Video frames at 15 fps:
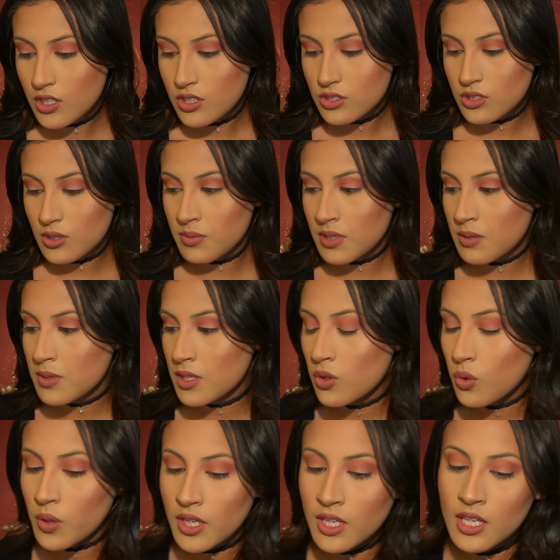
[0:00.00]
So I'm going to be
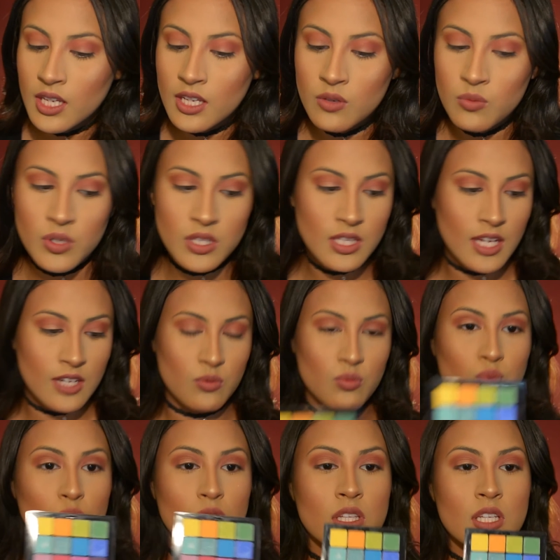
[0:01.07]
going in with that
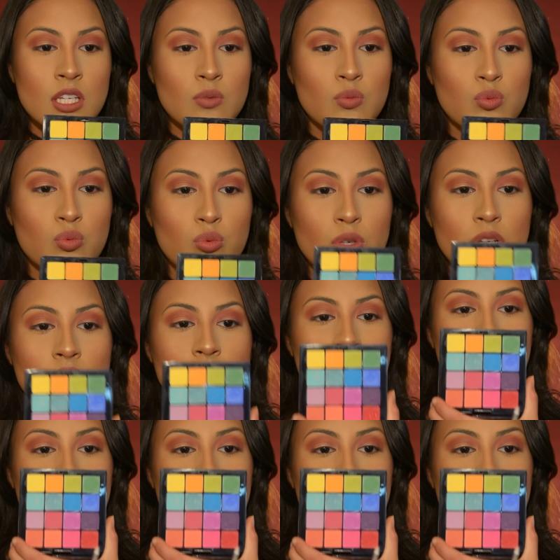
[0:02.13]
really, really